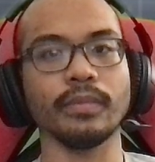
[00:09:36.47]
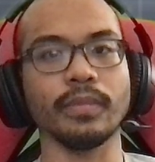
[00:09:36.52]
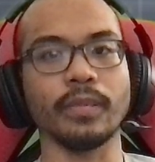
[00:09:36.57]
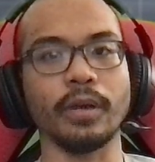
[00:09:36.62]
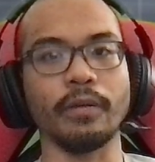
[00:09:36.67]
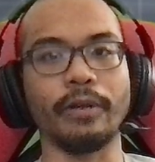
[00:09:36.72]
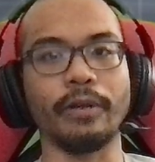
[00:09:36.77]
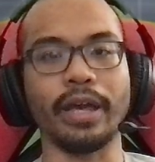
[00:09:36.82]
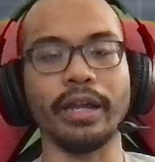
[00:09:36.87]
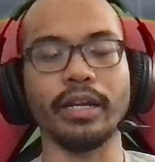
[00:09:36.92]

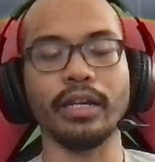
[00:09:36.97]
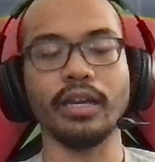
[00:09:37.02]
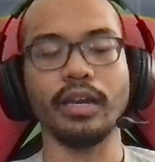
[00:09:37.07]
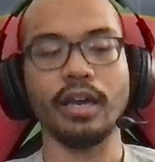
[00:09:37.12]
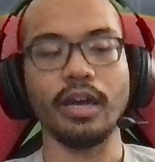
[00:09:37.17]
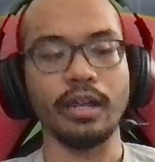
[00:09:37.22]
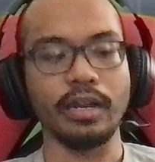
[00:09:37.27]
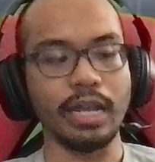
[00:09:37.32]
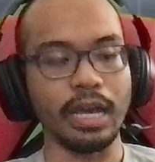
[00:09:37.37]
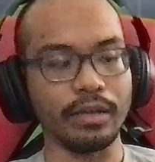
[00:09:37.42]
Alright,
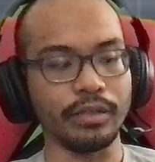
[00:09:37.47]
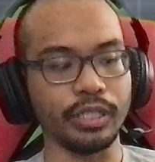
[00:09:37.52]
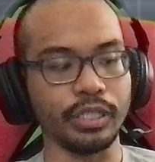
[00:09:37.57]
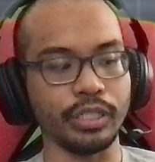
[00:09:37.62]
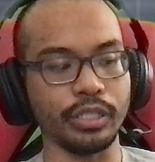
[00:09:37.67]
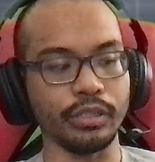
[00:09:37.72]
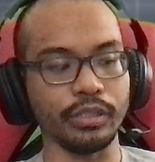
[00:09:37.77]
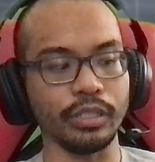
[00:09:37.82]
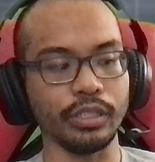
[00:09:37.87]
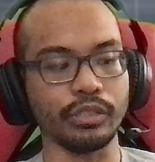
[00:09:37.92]
now
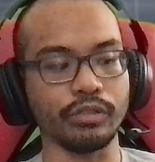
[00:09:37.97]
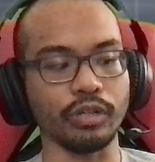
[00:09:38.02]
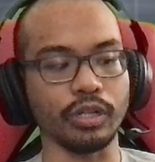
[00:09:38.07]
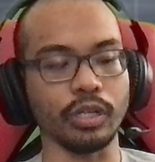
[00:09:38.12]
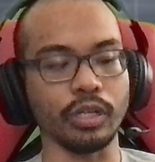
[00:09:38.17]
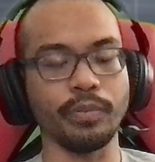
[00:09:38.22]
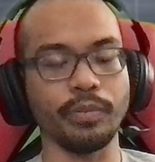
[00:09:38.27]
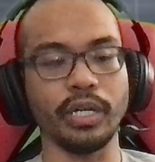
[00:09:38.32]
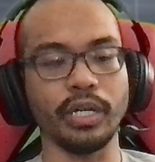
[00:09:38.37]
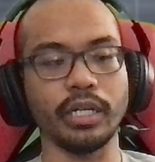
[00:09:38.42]
just using
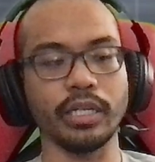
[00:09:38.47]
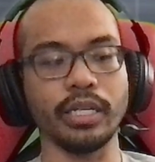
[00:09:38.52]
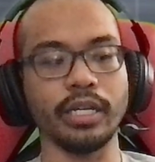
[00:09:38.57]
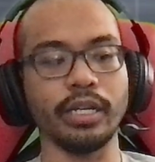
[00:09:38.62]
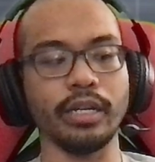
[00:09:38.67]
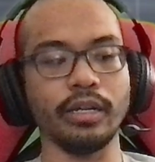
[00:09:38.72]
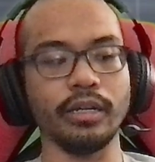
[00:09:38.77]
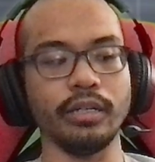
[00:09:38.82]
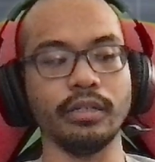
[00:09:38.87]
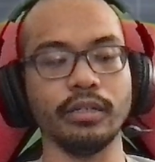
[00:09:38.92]
Struggle Bug
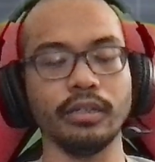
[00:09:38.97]
here.